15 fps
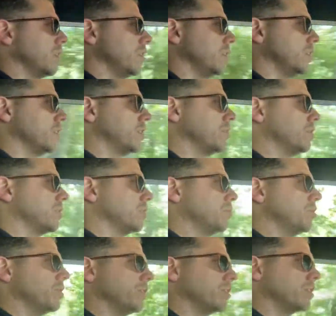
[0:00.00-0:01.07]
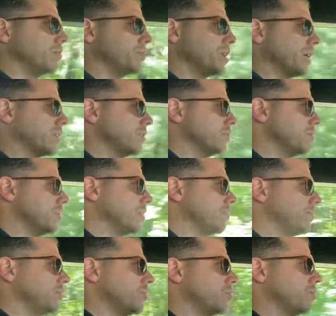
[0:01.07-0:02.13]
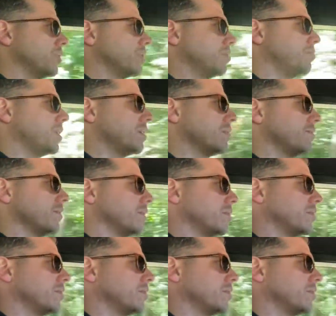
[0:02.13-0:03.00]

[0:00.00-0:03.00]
This is completely subjective, but I feel one of the benefits